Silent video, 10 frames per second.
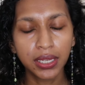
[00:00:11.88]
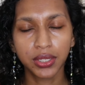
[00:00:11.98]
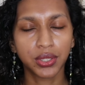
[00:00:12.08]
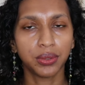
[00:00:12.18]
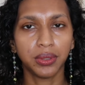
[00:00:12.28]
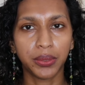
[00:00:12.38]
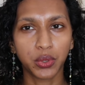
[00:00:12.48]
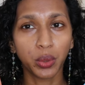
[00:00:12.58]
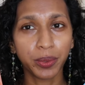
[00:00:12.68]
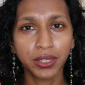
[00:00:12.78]
So I was
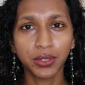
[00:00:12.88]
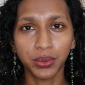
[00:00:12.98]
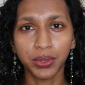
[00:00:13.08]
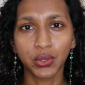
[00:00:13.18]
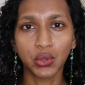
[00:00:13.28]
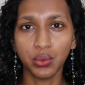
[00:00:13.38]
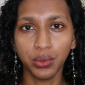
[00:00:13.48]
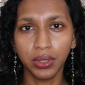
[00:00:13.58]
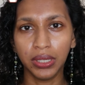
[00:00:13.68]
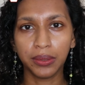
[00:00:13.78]
hoping to do this
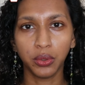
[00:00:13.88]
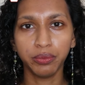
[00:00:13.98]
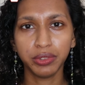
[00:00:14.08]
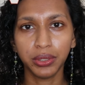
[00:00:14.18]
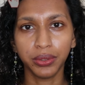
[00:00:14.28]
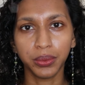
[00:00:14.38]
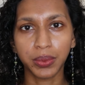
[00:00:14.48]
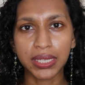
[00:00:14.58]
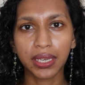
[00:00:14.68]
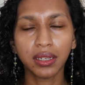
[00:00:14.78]
sooner, like hopefully on the
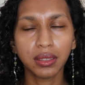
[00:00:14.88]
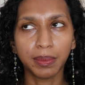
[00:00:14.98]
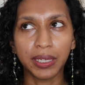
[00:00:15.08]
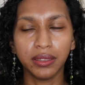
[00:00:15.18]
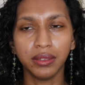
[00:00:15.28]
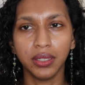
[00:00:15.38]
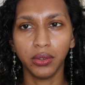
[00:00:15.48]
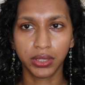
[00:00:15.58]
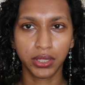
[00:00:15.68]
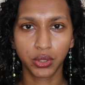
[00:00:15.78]
weekend, but it
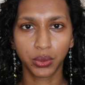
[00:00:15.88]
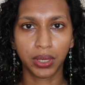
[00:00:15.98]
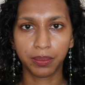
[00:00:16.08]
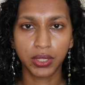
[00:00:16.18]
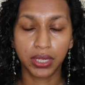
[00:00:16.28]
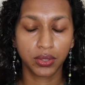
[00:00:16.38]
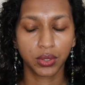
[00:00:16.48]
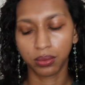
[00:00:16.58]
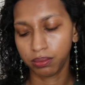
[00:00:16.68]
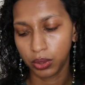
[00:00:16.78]
only showed up today,
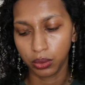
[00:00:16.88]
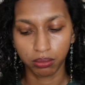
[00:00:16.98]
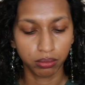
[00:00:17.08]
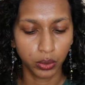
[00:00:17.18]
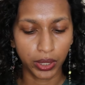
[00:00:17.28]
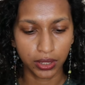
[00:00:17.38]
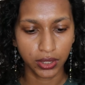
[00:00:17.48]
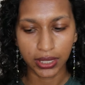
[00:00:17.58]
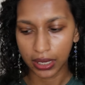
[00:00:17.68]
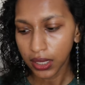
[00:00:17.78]
so you get it
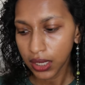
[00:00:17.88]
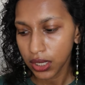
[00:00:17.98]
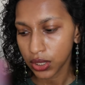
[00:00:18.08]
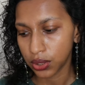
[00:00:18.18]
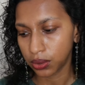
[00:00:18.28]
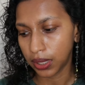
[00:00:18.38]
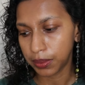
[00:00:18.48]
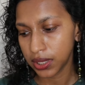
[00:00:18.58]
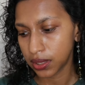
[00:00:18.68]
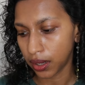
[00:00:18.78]
today. So let
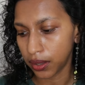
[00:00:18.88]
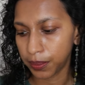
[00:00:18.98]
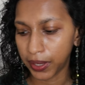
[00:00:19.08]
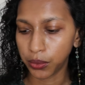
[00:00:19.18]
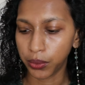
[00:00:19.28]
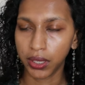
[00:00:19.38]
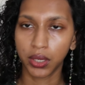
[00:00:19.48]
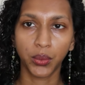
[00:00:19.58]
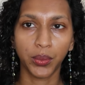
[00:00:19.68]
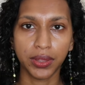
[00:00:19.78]
me start by going
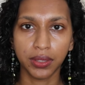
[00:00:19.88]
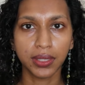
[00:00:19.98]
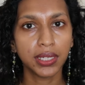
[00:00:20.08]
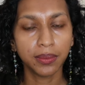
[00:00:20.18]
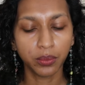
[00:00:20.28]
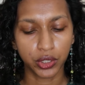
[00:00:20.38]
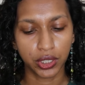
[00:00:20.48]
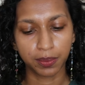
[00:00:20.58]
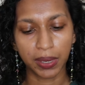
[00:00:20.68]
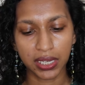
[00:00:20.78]
in with the theme, which
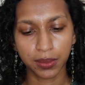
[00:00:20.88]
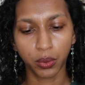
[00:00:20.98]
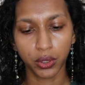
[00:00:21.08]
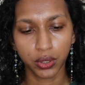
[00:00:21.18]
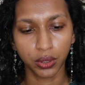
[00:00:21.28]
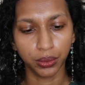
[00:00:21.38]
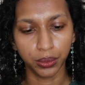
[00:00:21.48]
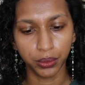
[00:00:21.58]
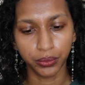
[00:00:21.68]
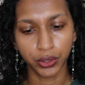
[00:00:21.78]
is Passport to
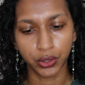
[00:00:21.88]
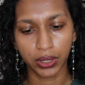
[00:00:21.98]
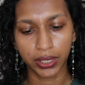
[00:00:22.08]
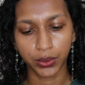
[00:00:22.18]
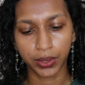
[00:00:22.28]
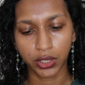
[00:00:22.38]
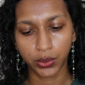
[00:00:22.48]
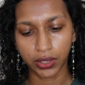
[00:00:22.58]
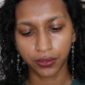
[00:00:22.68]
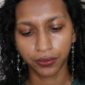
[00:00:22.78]
Glow for July
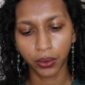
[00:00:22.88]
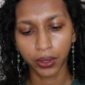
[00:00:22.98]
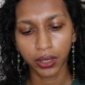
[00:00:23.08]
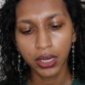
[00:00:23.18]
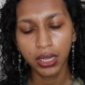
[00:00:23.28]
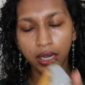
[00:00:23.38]
2024.